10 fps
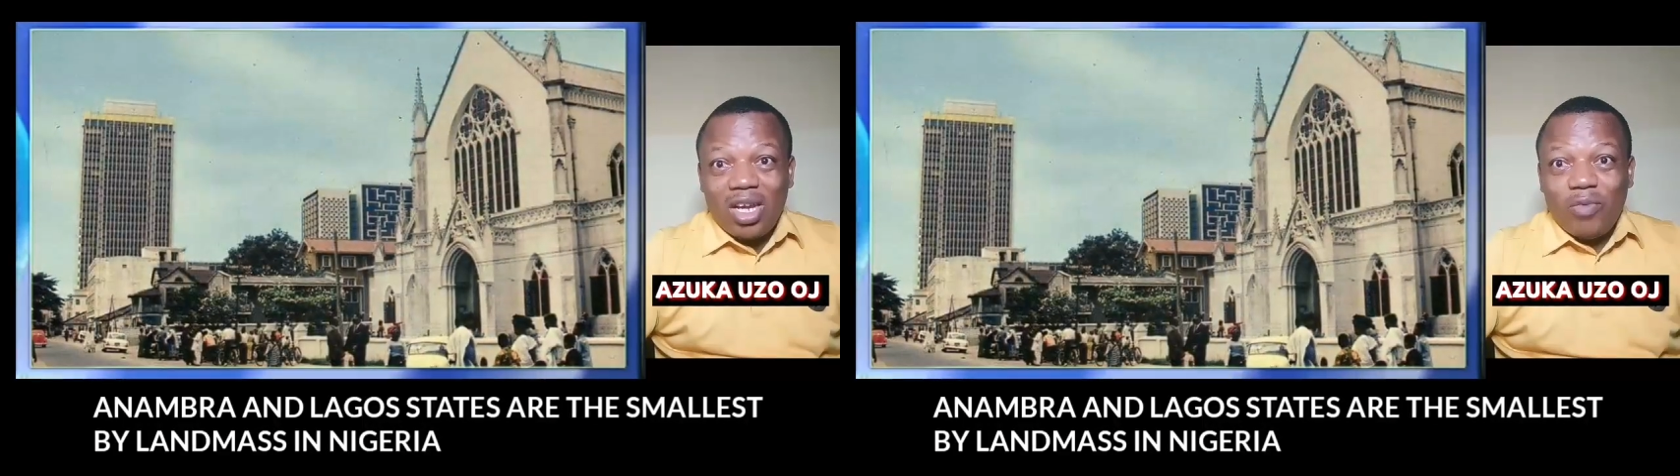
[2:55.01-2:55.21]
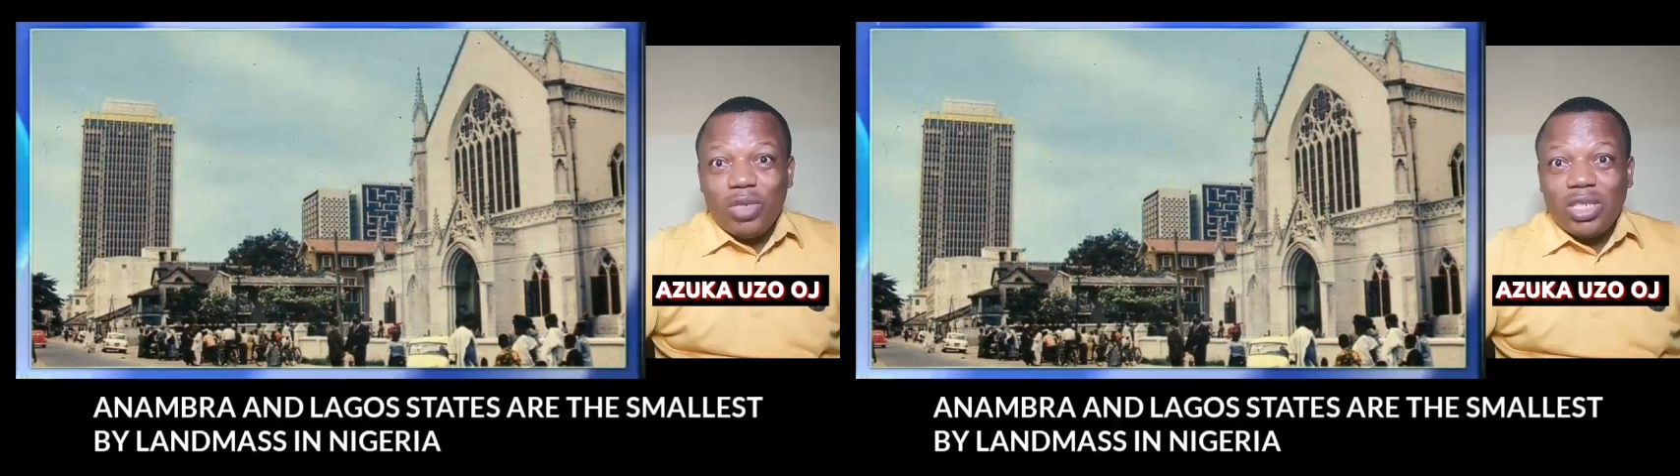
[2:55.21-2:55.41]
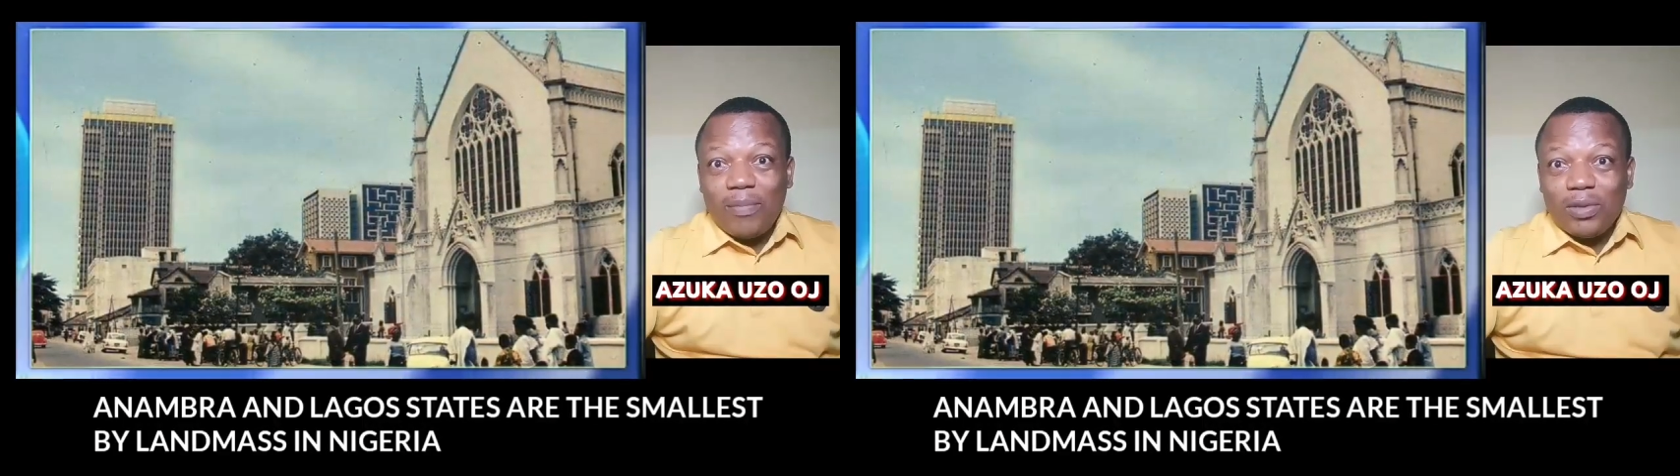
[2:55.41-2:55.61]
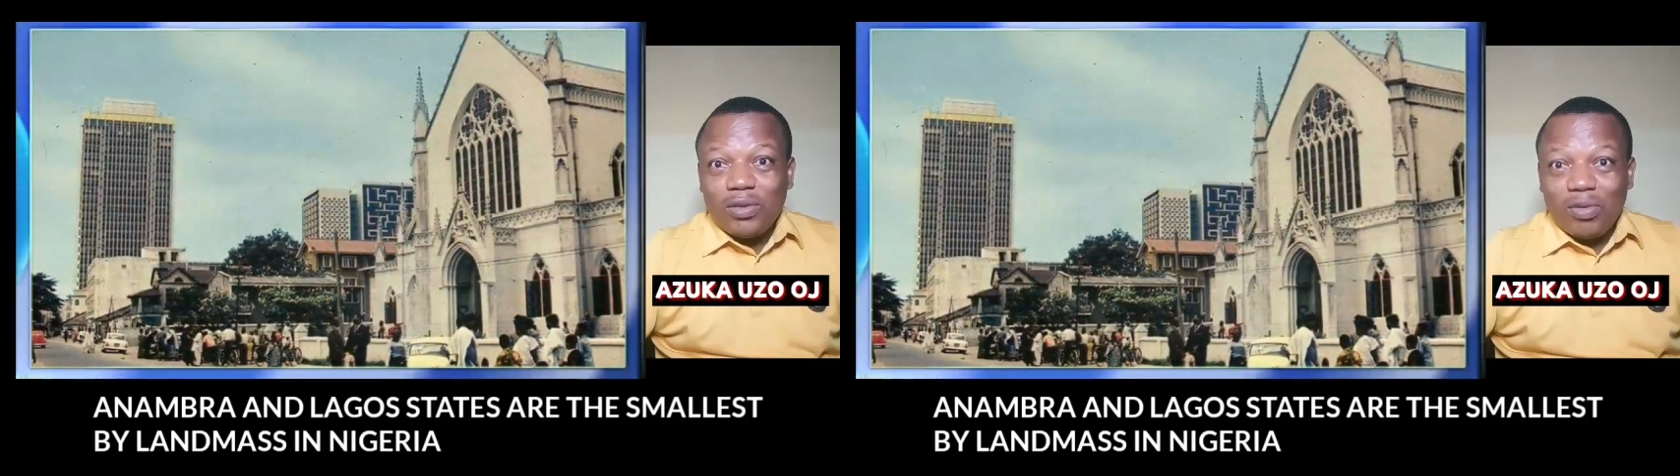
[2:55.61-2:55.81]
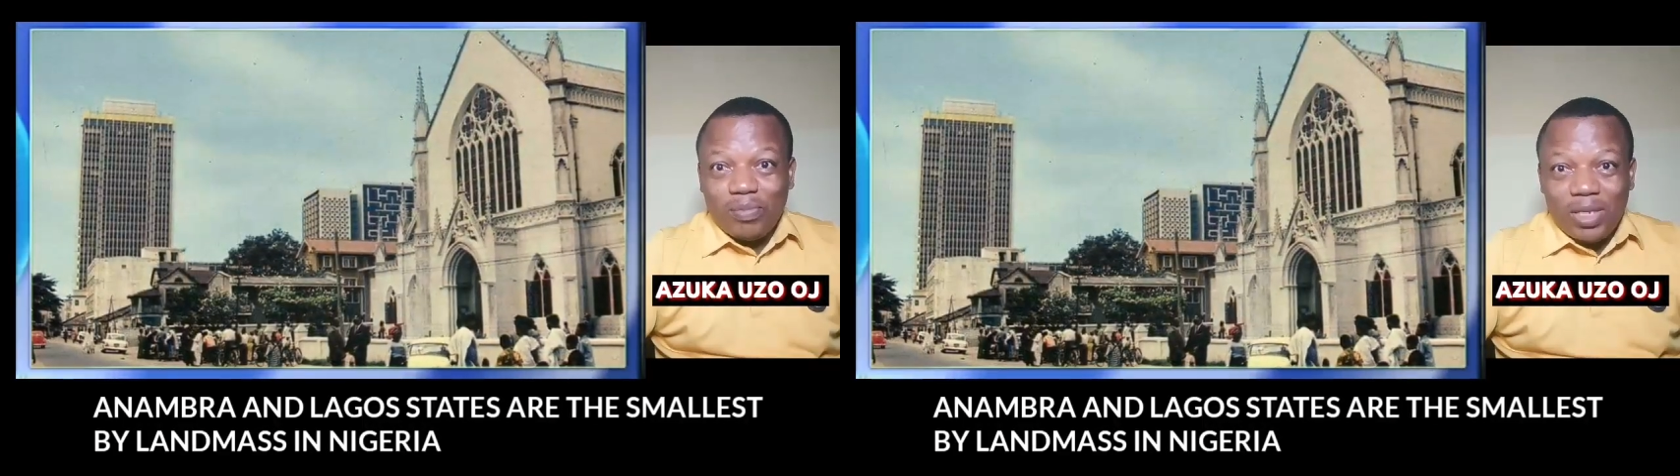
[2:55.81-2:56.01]
uh, which
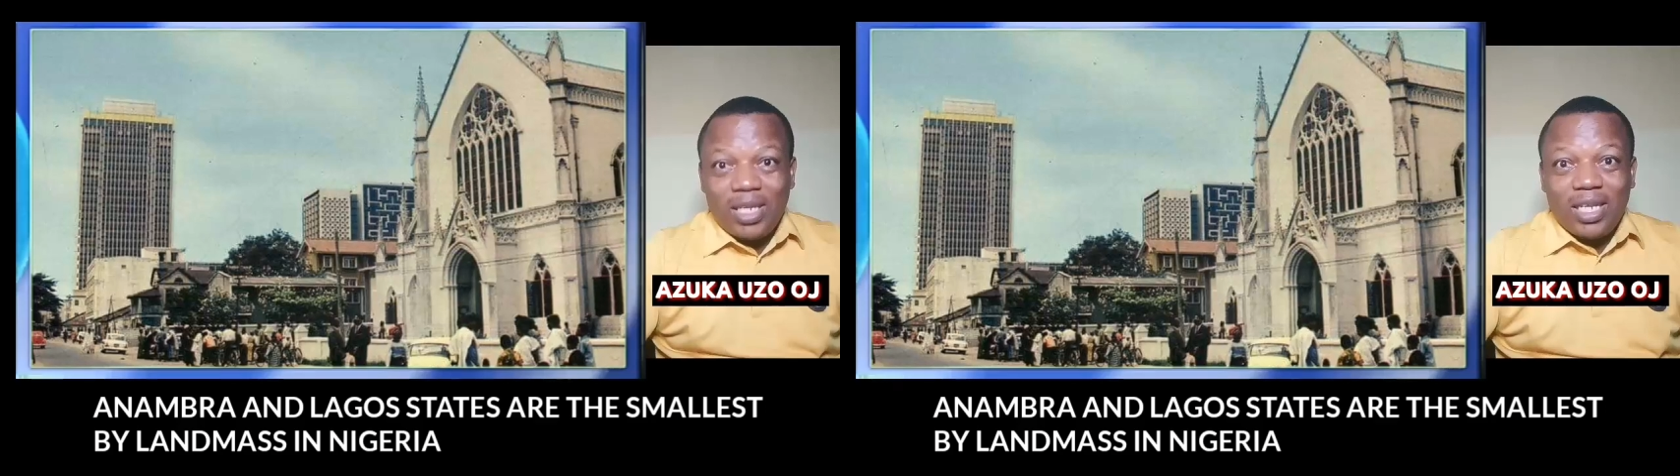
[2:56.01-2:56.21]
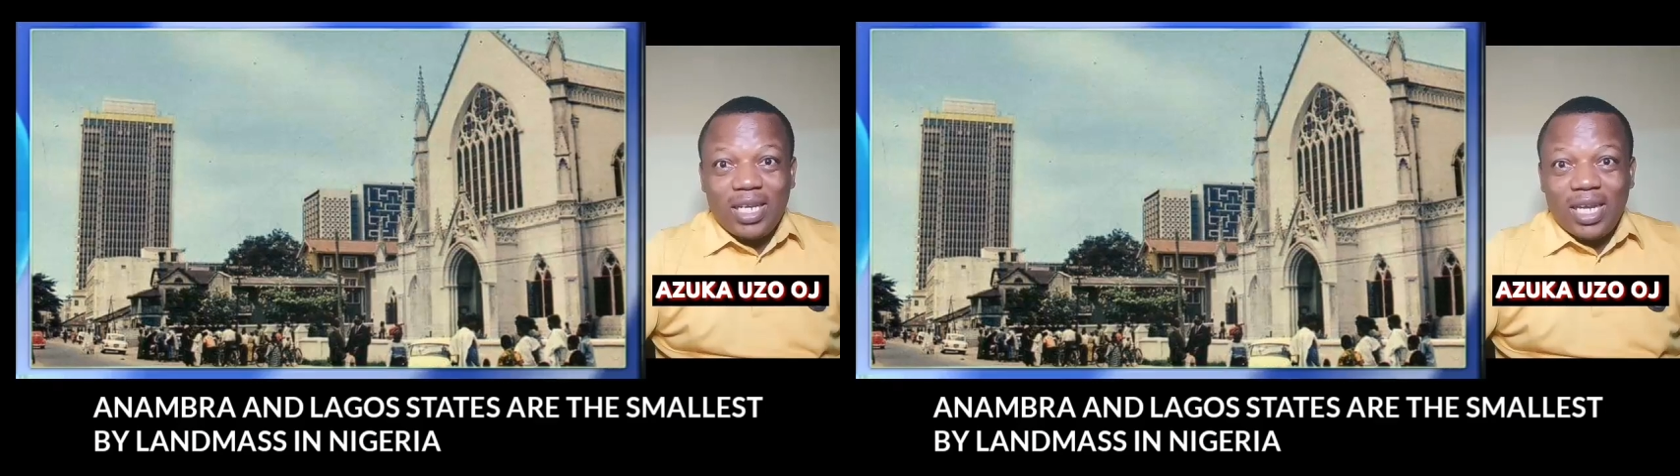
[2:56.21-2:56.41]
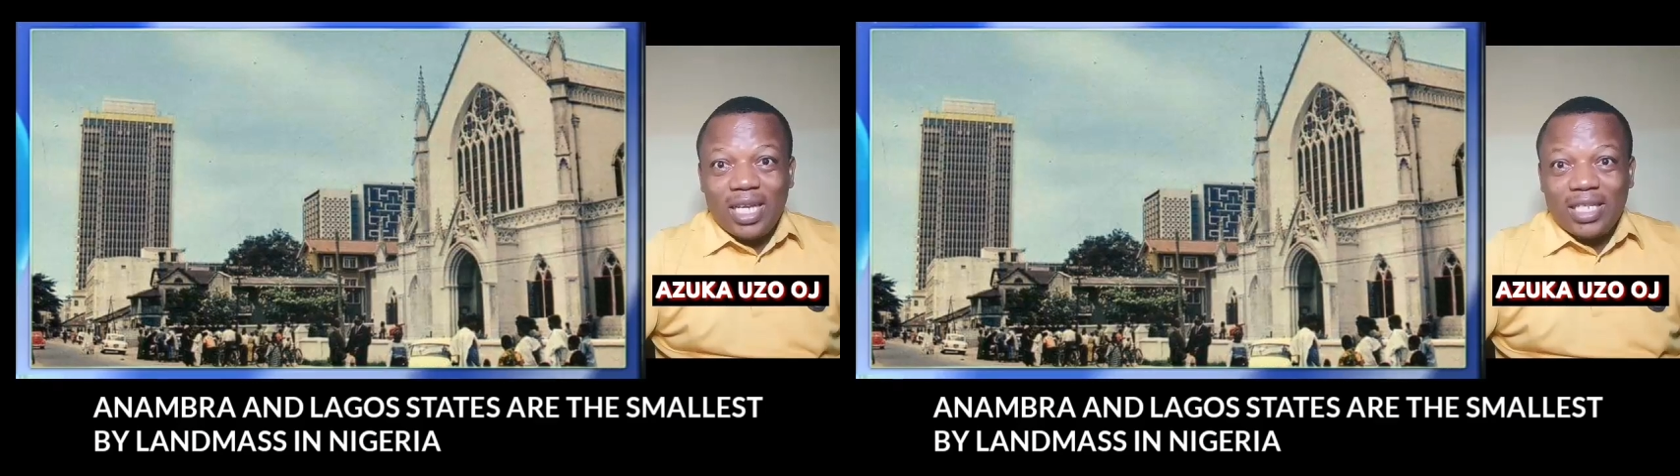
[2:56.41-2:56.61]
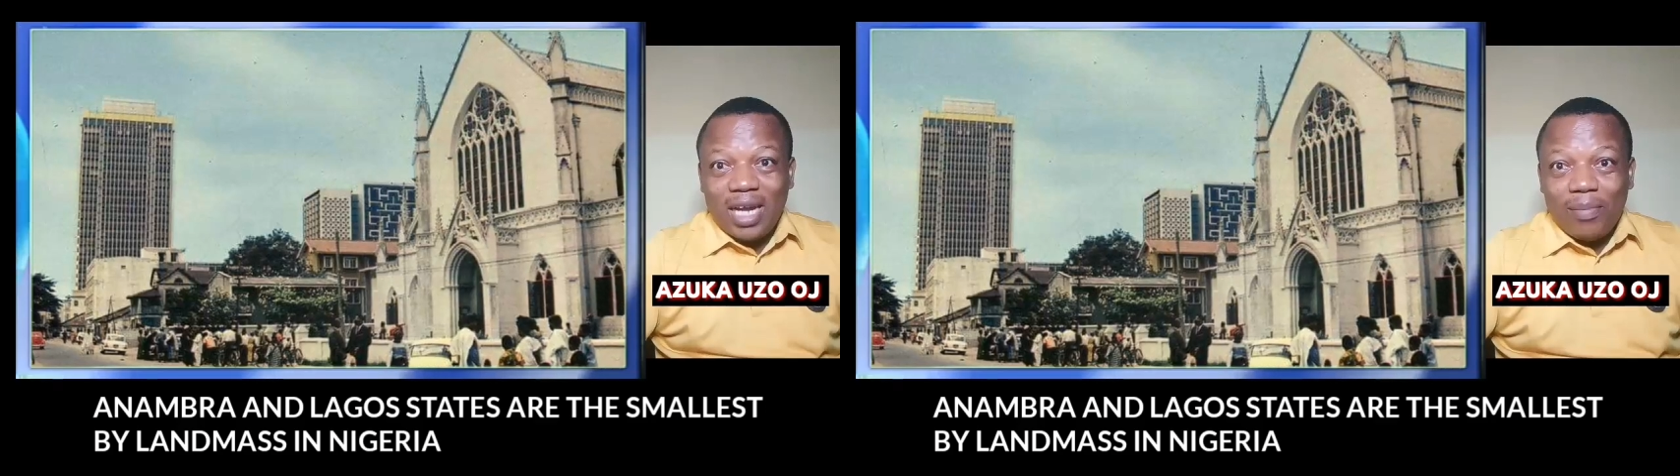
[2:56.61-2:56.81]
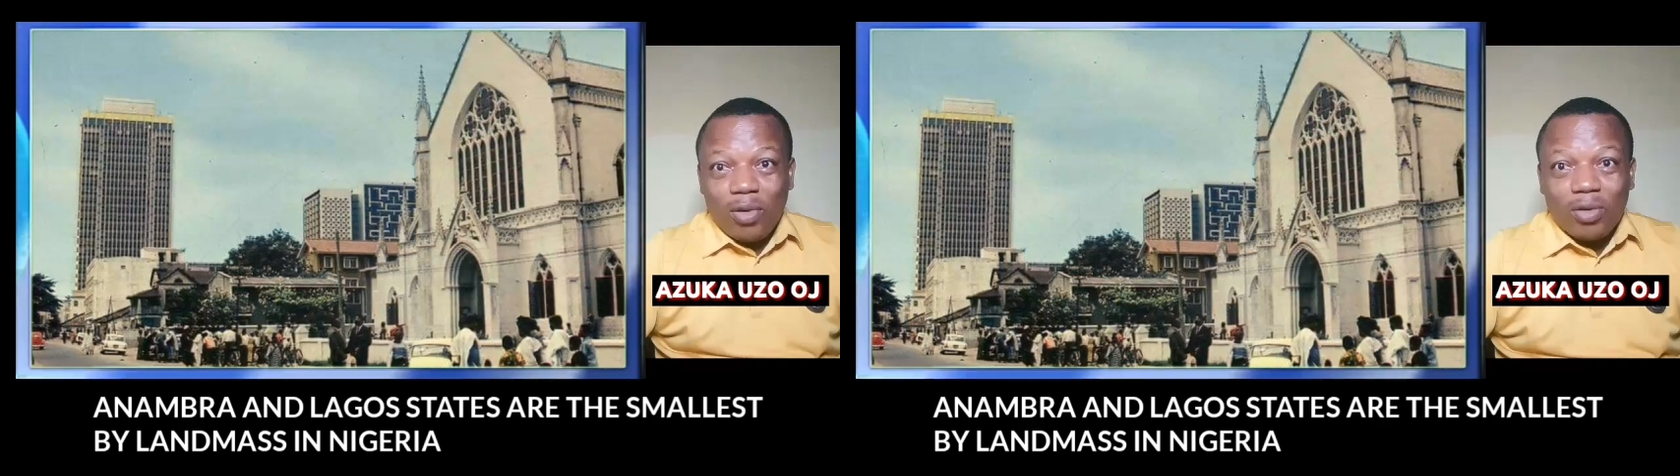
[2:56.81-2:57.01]
happens to be uh,
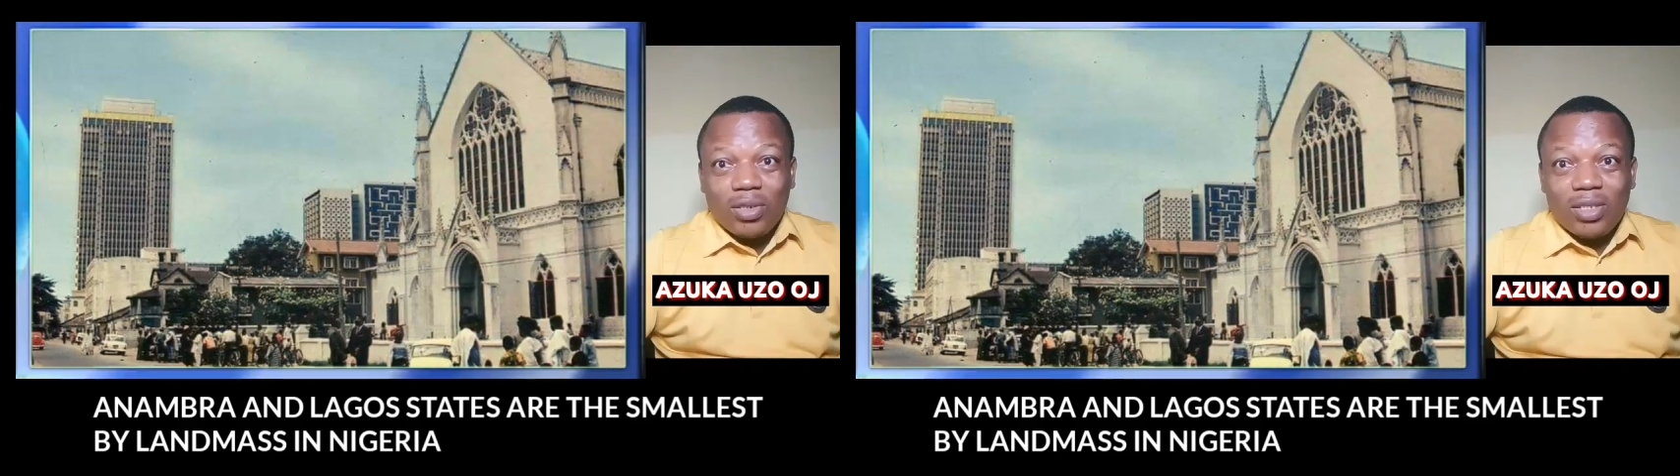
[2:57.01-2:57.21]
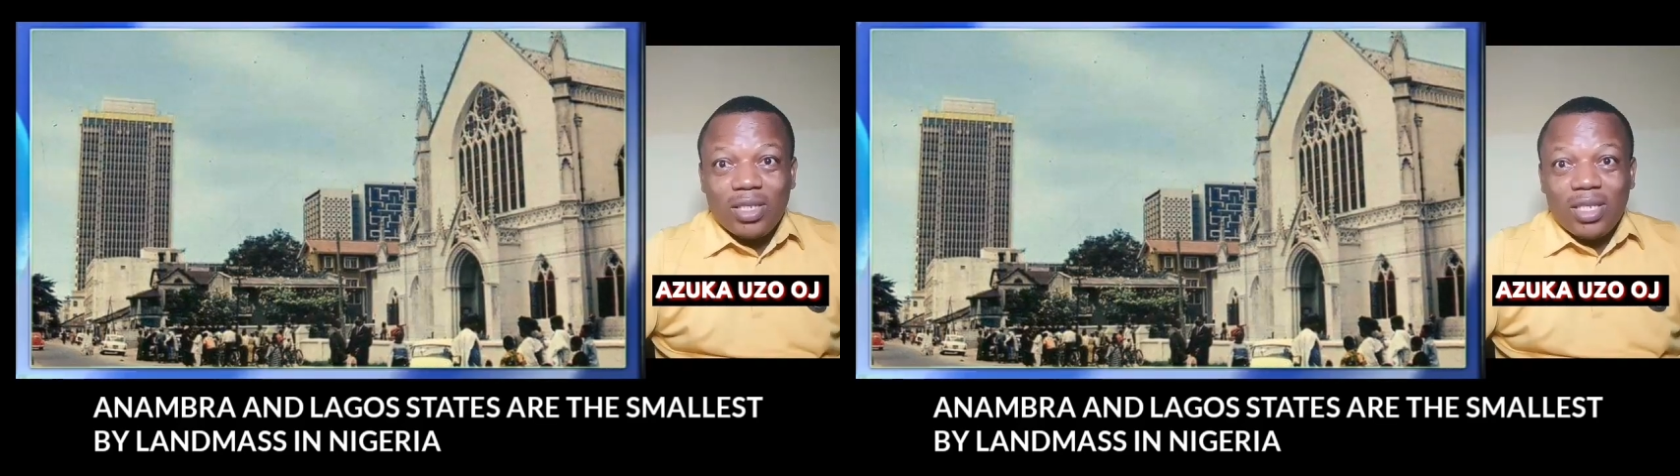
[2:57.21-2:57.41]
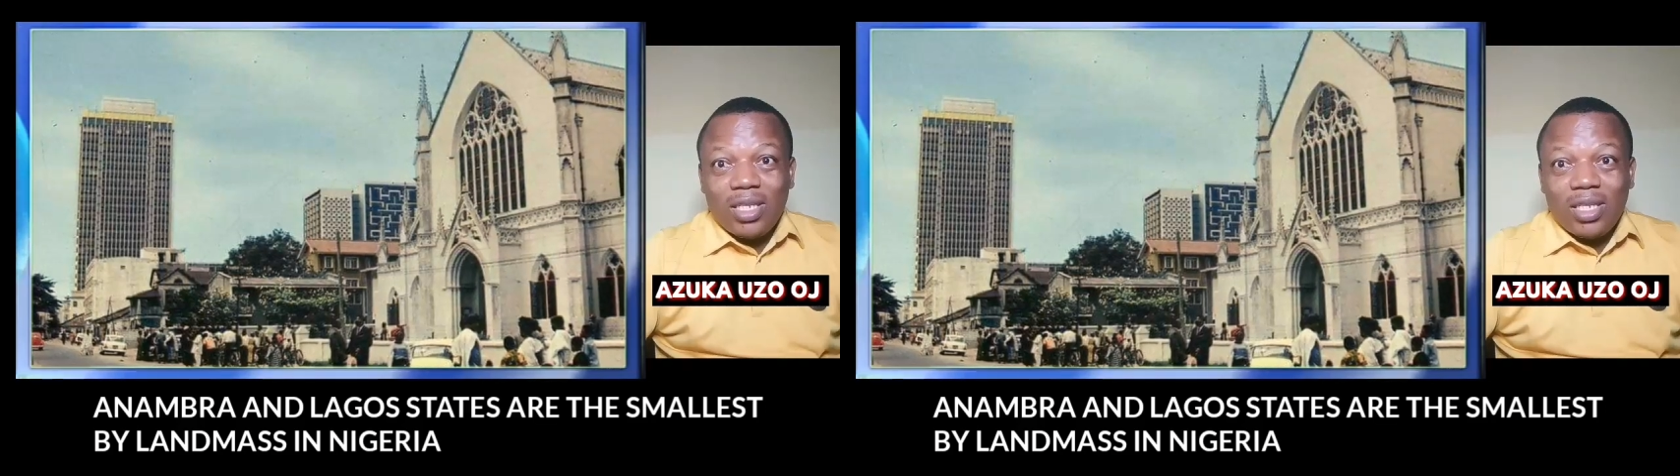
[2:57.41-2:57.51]
their board,